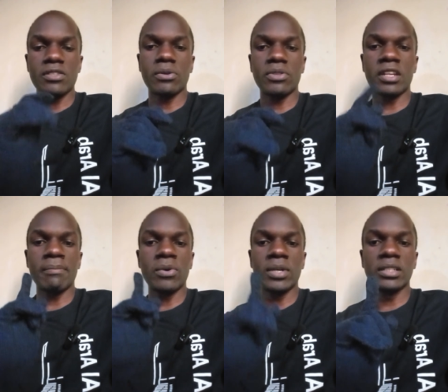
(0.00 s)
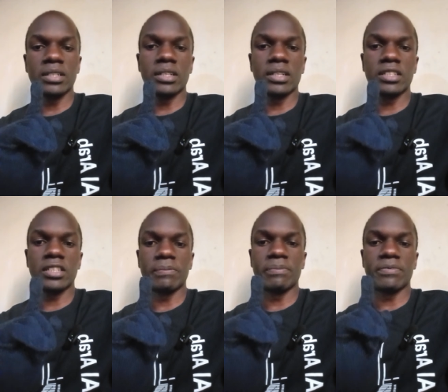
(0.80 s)
So the number one
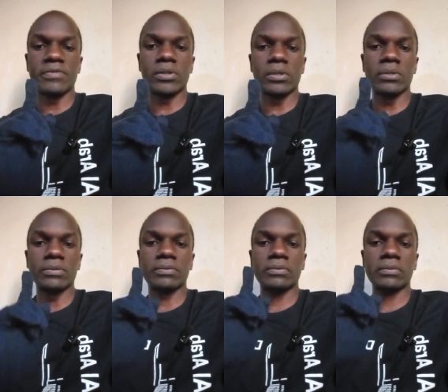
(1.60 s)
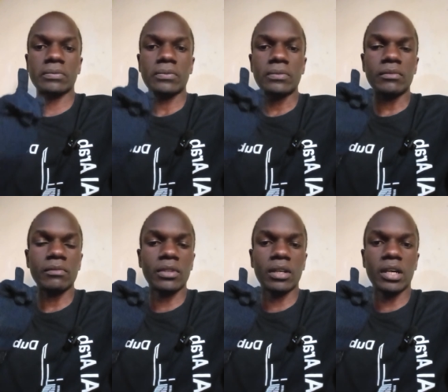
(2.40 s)
tip for
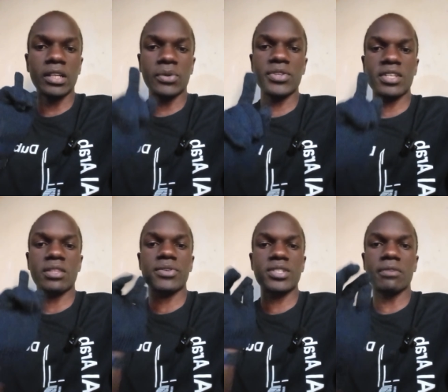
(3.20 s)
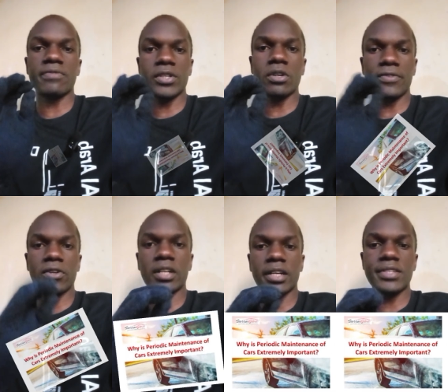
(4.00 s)
increasing the resale value of
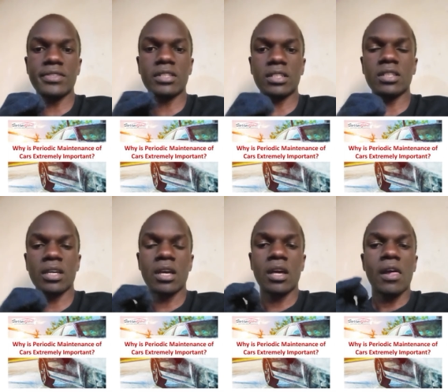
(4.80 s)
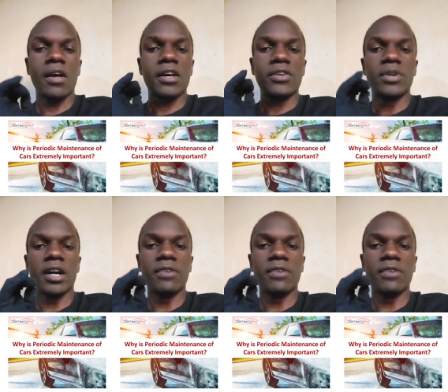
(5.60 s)
your car is that you